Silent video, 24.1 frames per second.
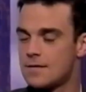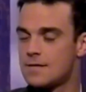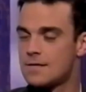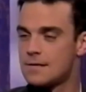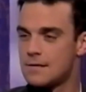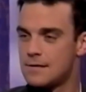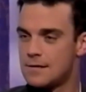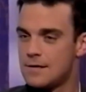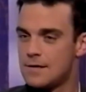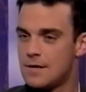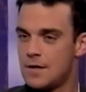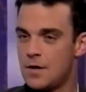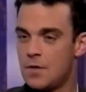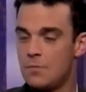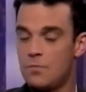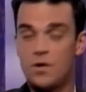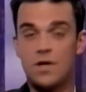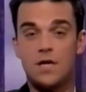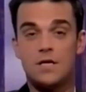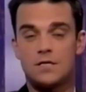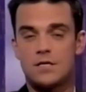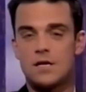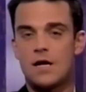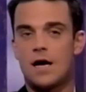with Chrysalis
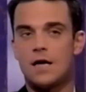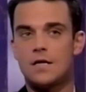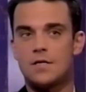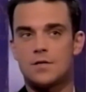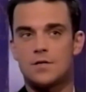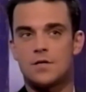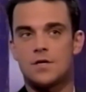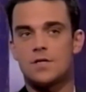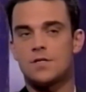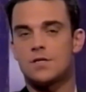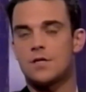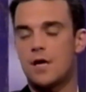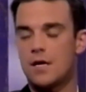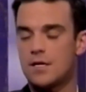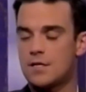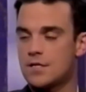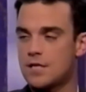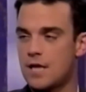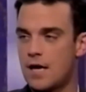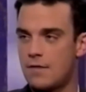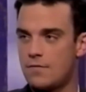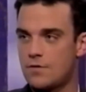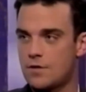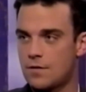Records
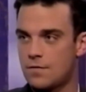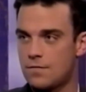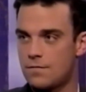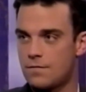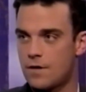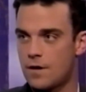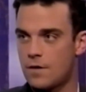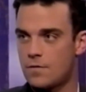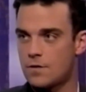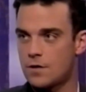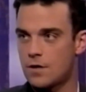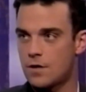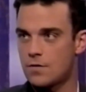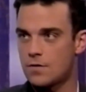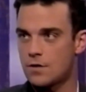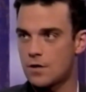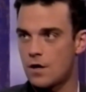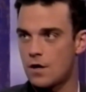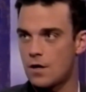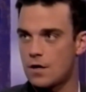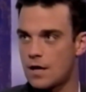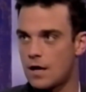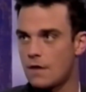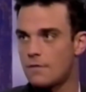and released his
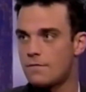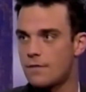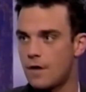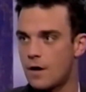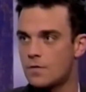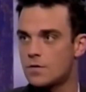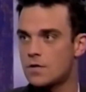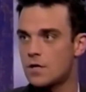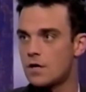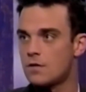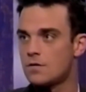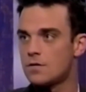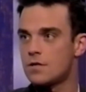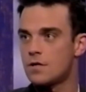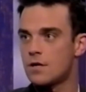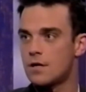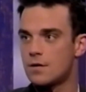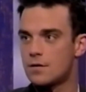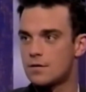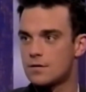first single, a